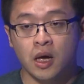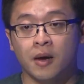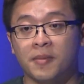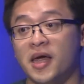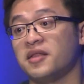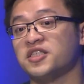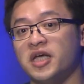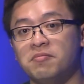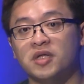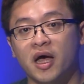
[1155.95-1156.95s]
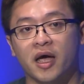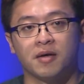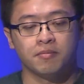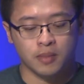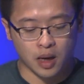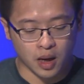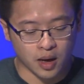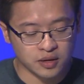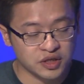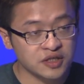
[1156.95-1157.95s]
But at the same time,
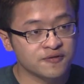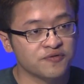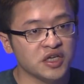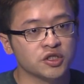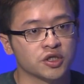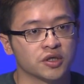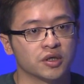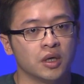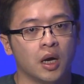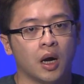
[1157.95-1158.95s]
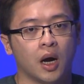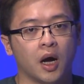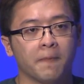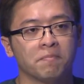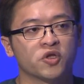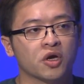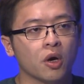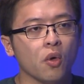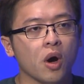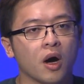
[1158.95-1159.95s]
this feature, the
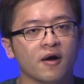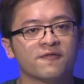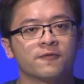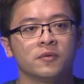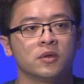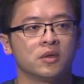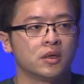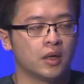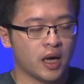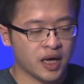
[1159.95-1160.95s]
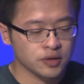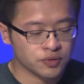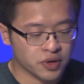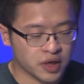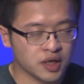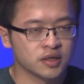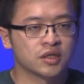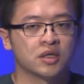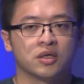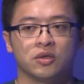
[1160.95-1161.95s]
goal of Android is,
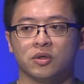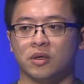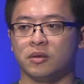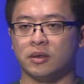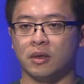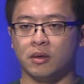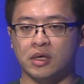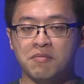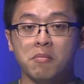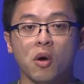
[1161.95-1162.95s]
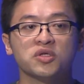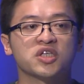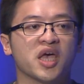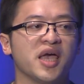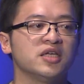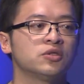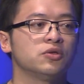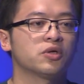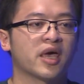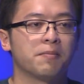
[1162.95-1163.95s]
in most cases,
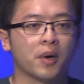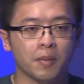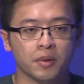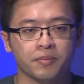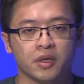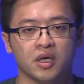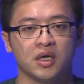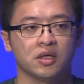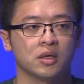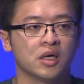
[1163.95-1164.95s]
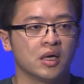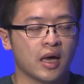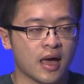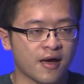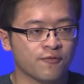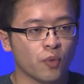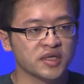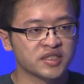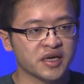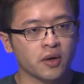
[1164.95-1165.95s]
you can probably have
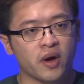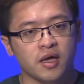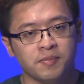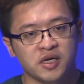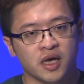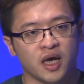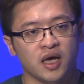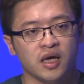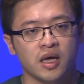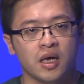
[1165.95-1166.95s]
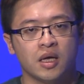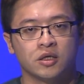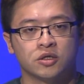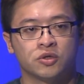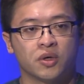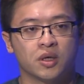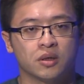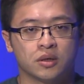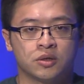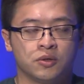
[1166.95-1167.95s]
one single APK
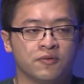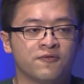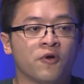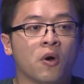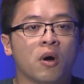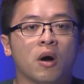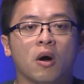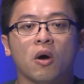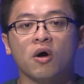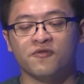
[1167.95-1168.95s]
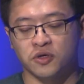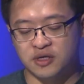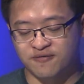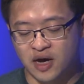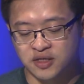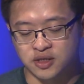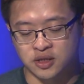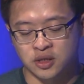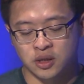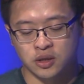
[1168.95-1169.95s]
for all of your devices.